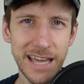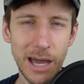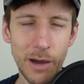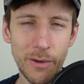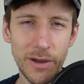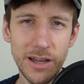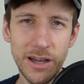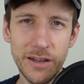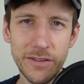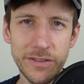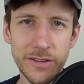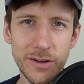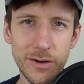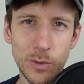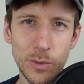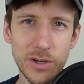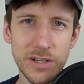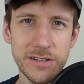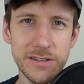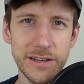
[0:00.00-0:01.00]
how I got there,
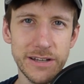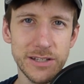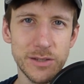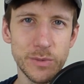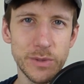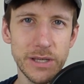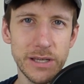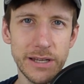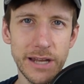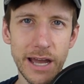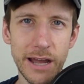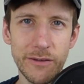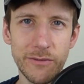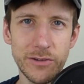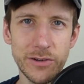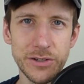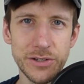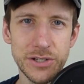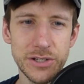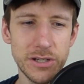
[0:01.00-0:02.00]
and what it's like to be an
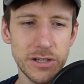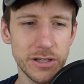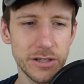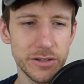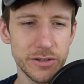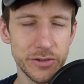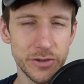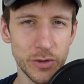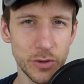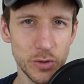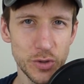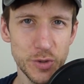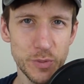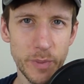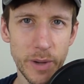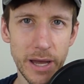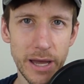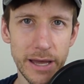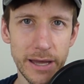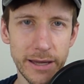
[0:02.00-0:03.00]
average
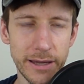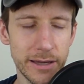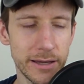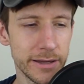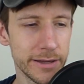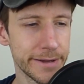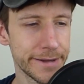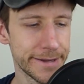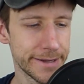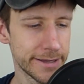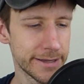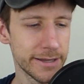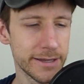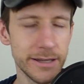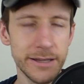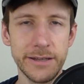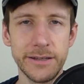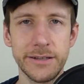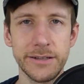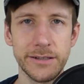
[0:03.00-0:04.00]
douchebag.
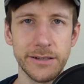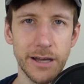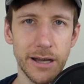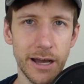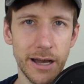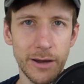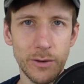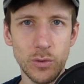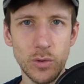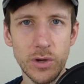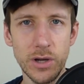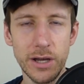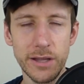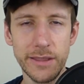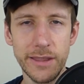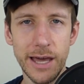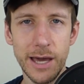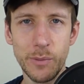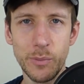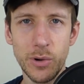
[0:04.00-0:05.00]
I will
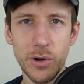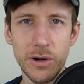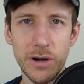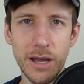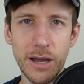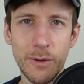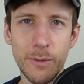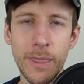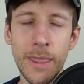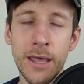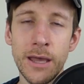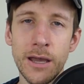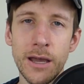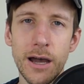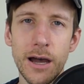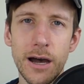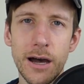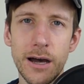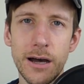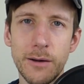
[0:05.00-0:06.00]
cut that part out.
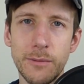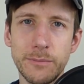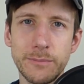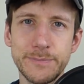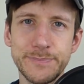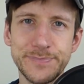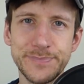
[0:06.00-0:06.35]
All